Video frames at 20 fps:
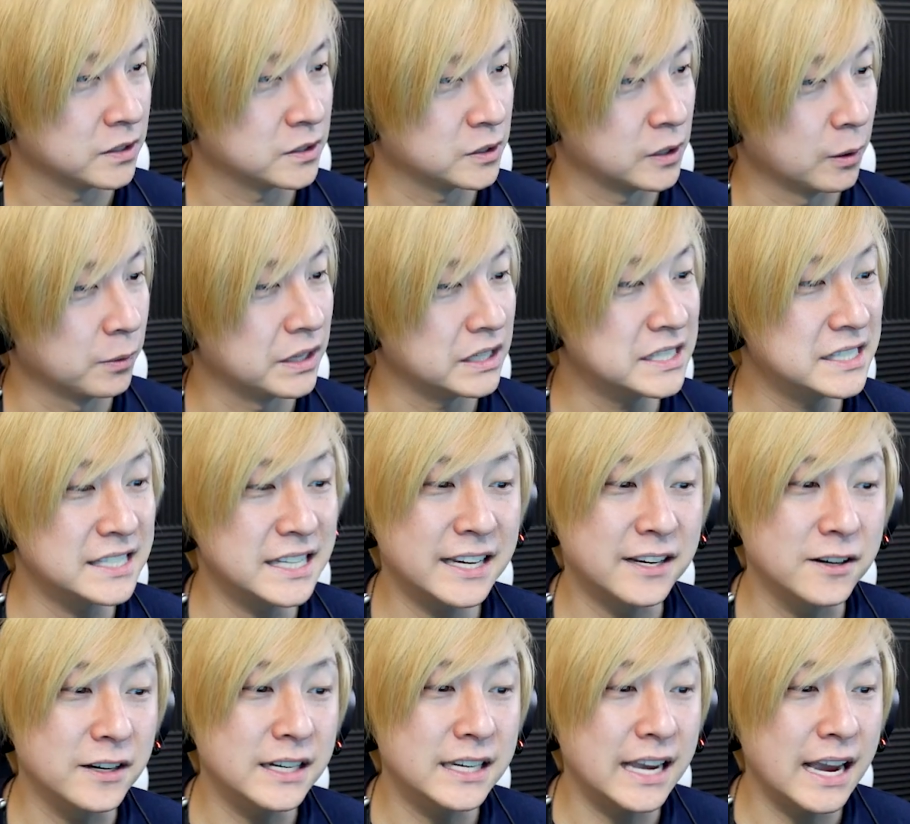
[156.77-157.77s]
So this is a
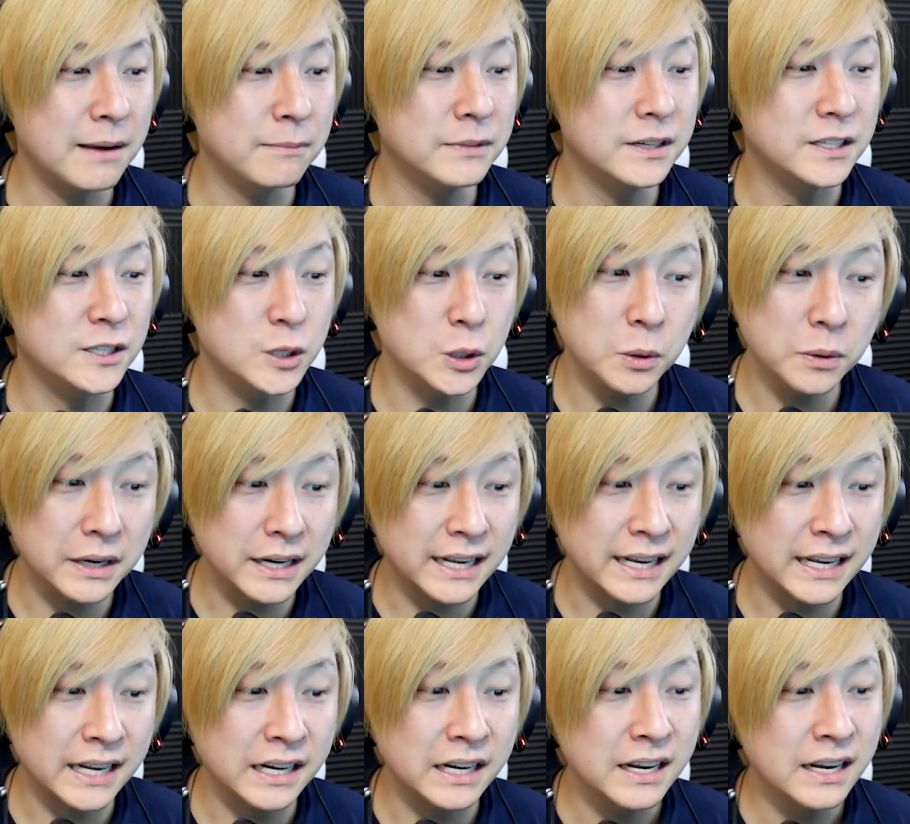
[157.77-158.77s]
good game to do it
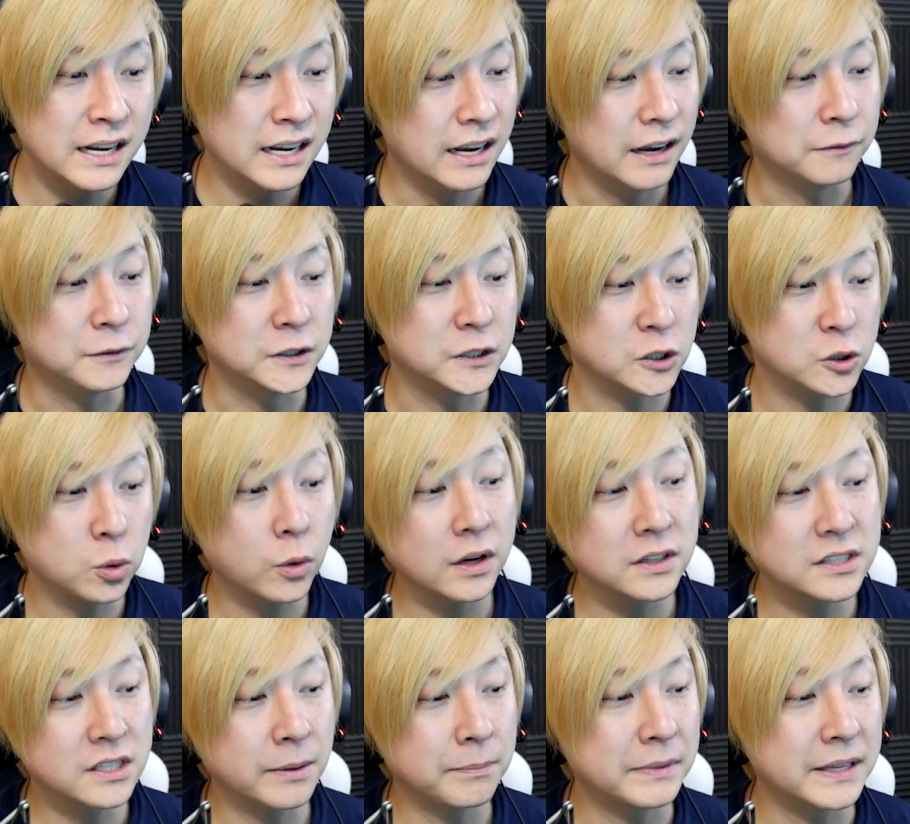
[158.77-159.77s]
in if you just
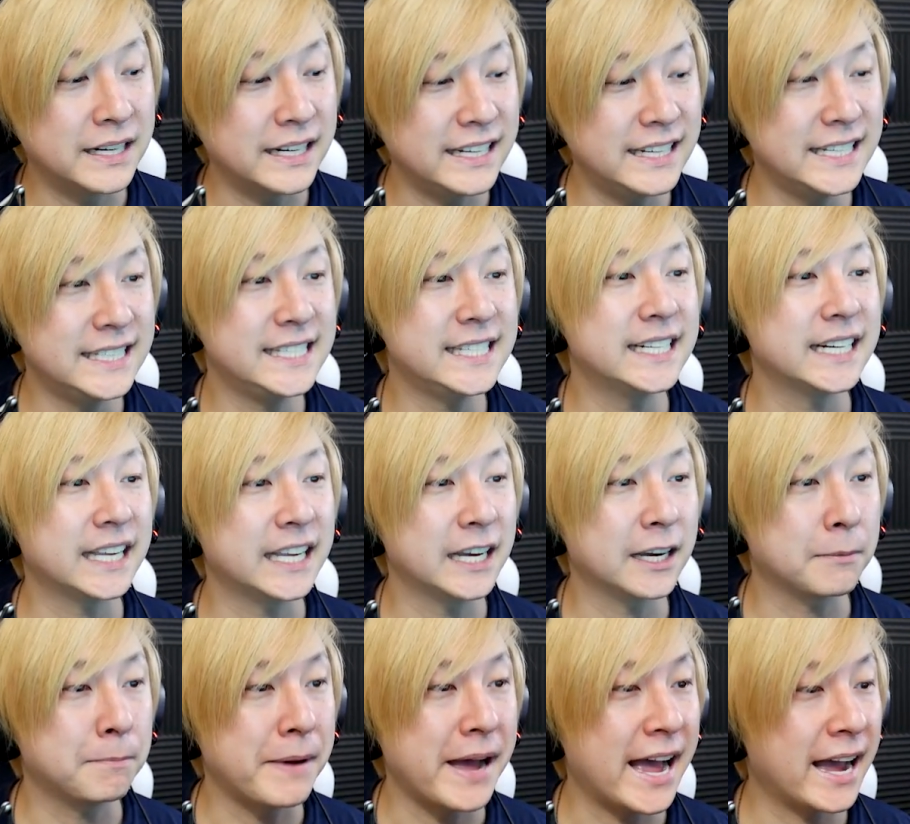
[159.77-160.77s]
want something easy to
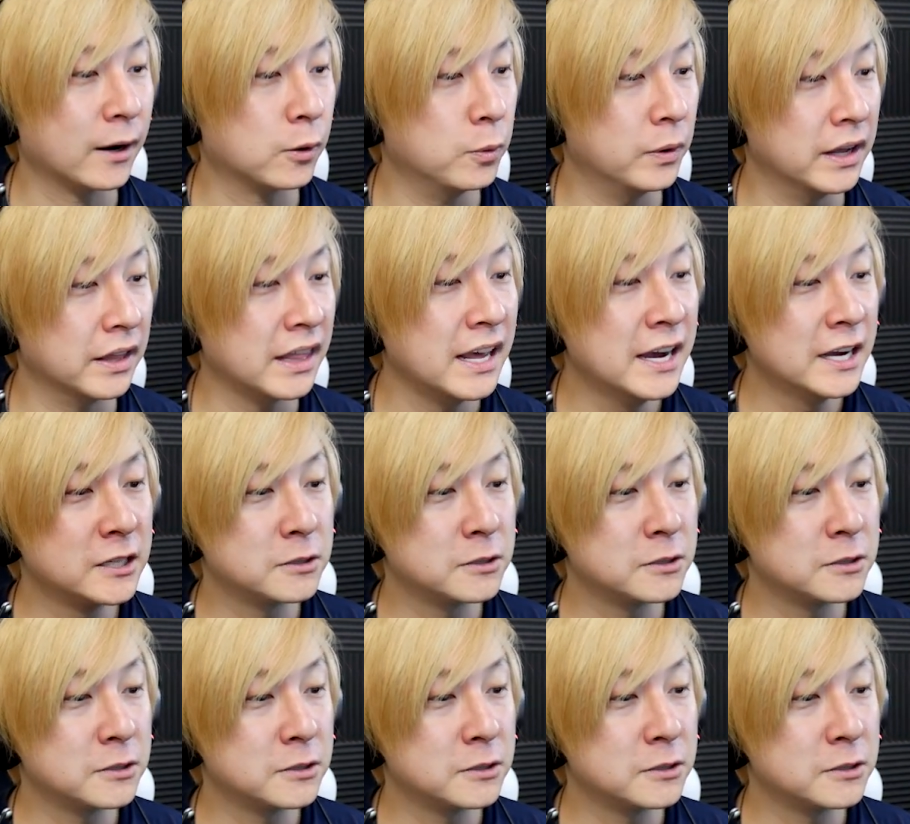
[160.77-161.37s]
kick back with,